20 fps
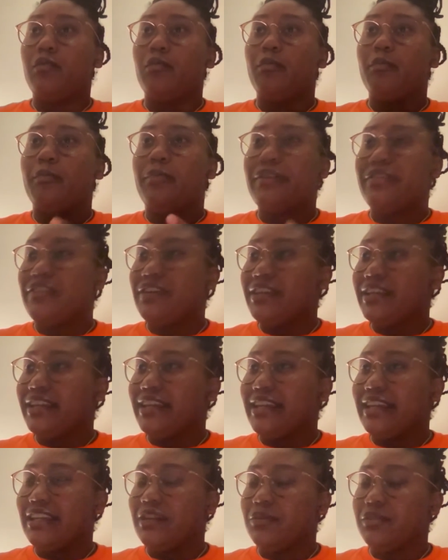But then
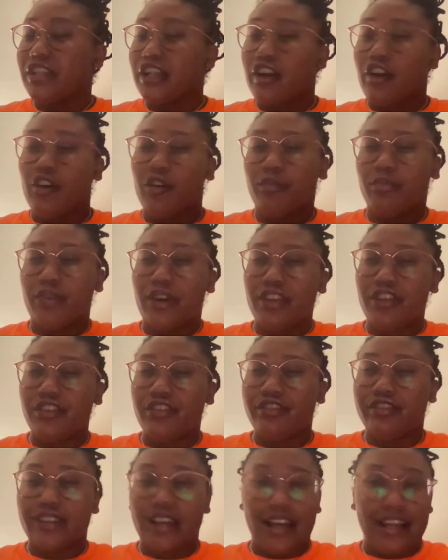again, it was like her
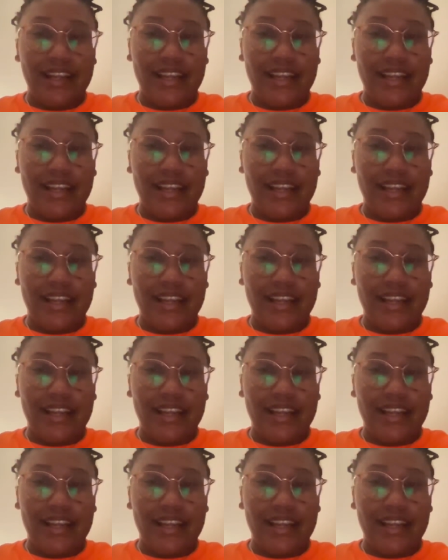brothers kind